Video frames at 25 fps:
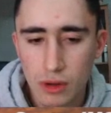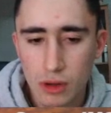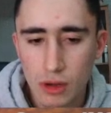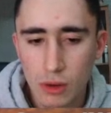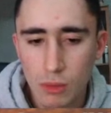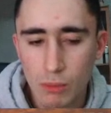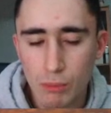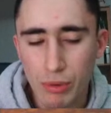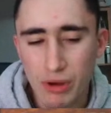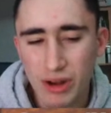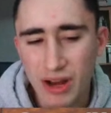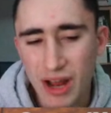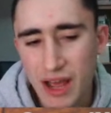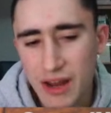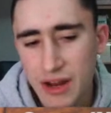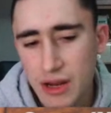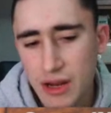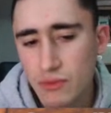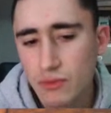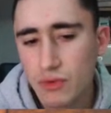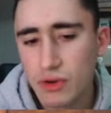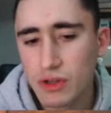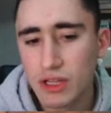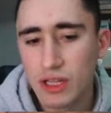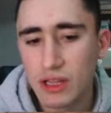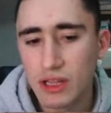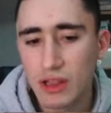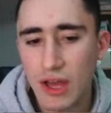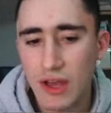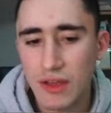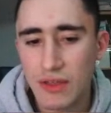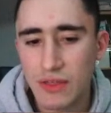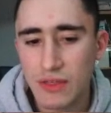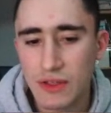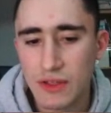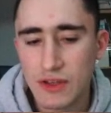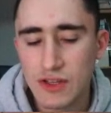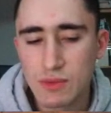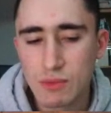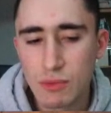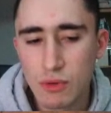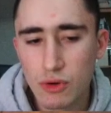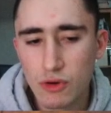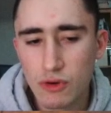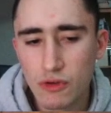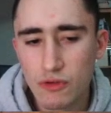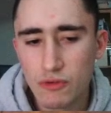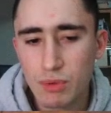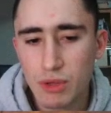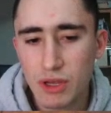But I didn't really like this
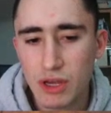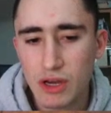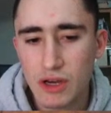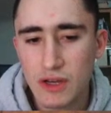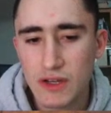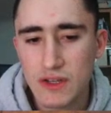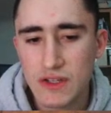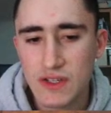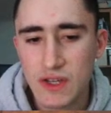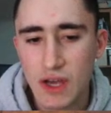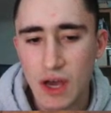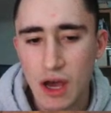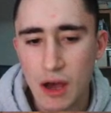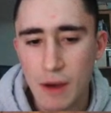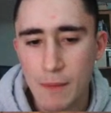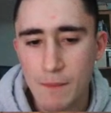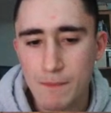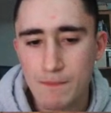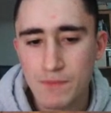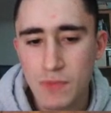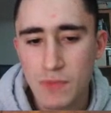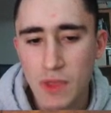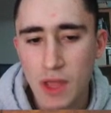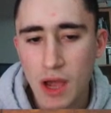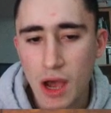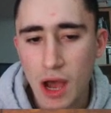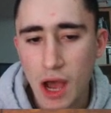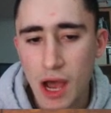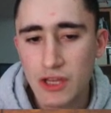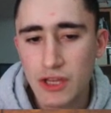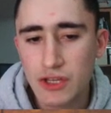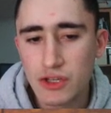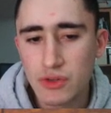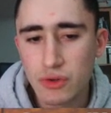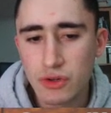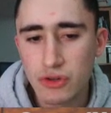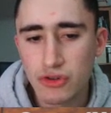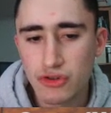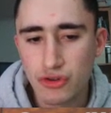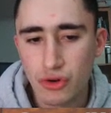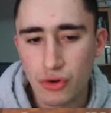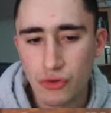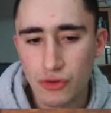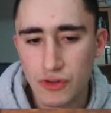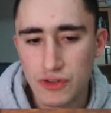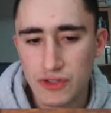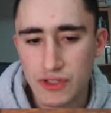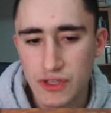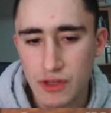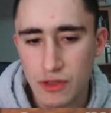move because I do control the
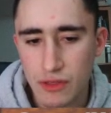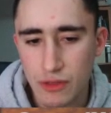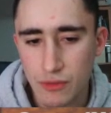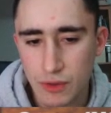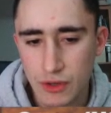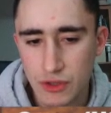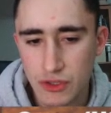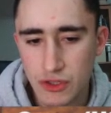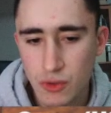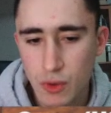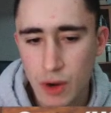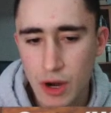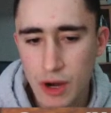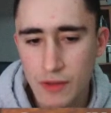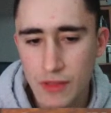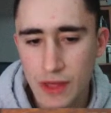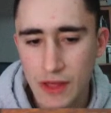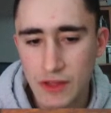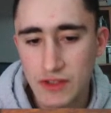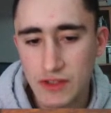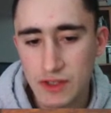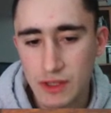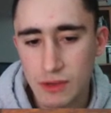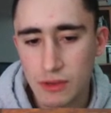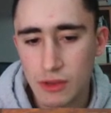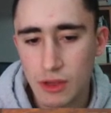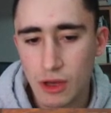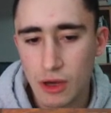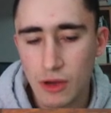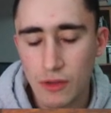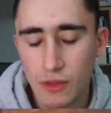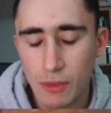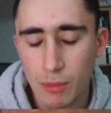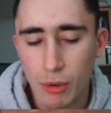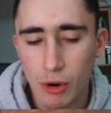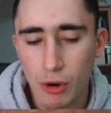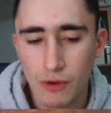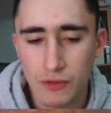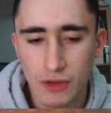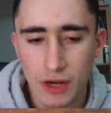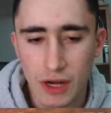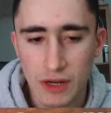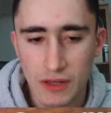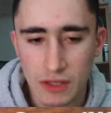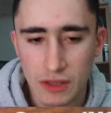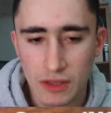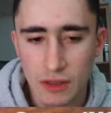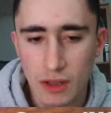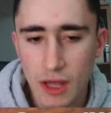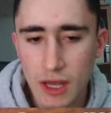c3 square. That's the part that I did
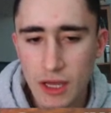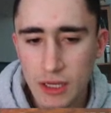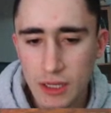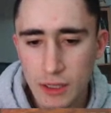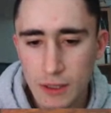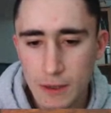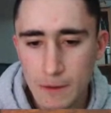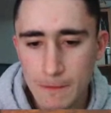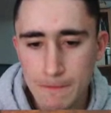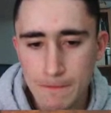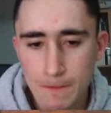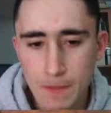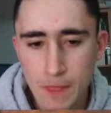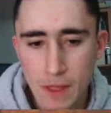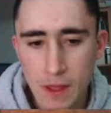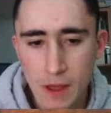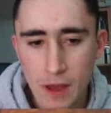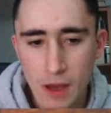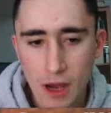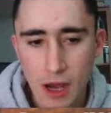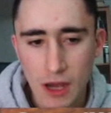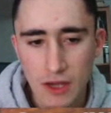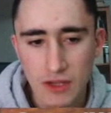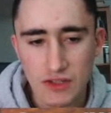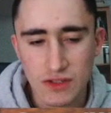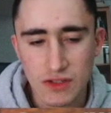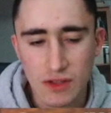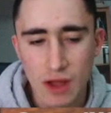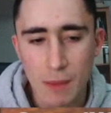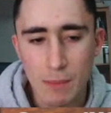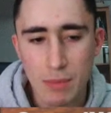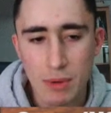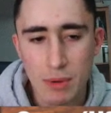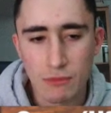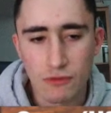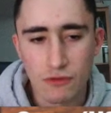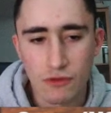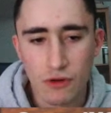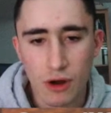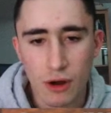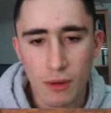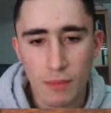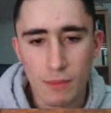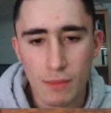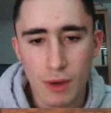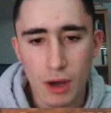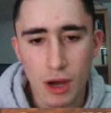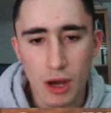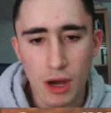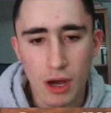like. I stop him
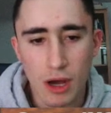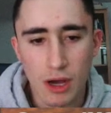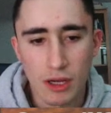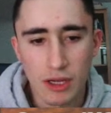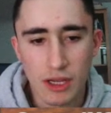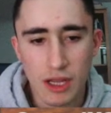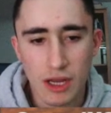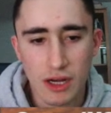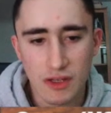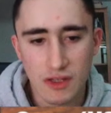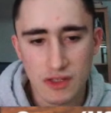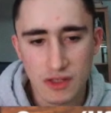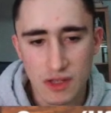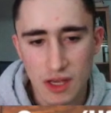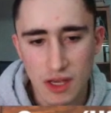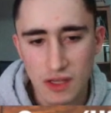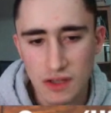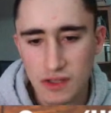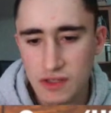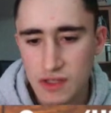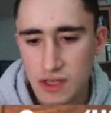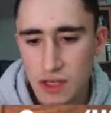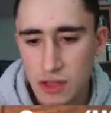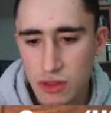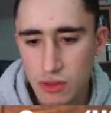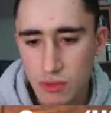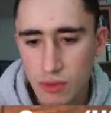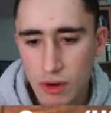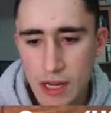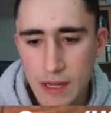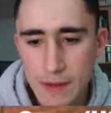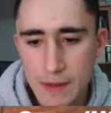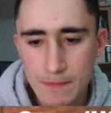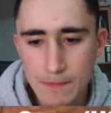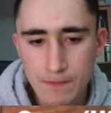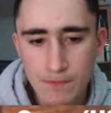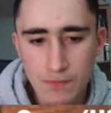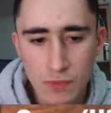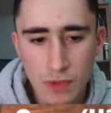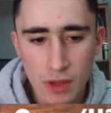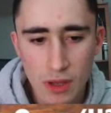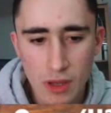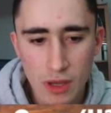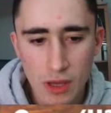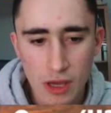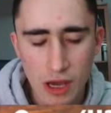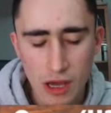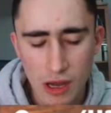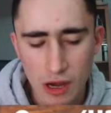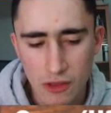from getting his knight to c3.
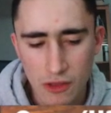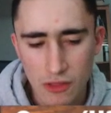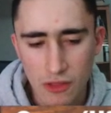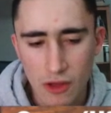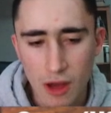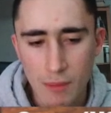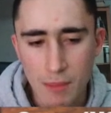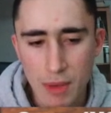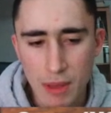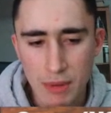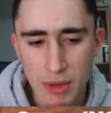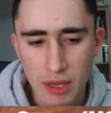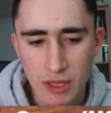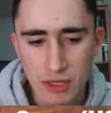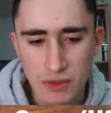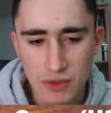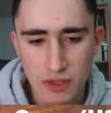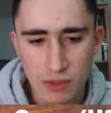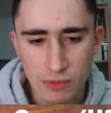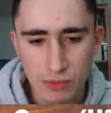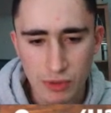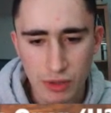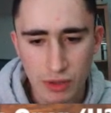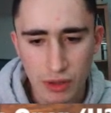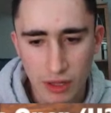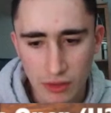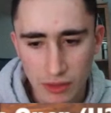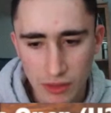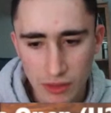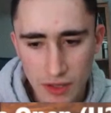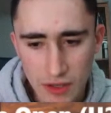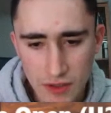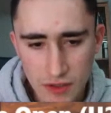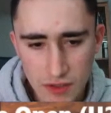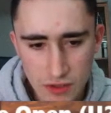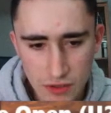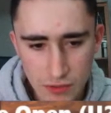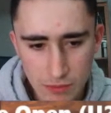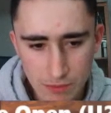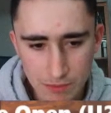And I thought maybe I'd do something like this.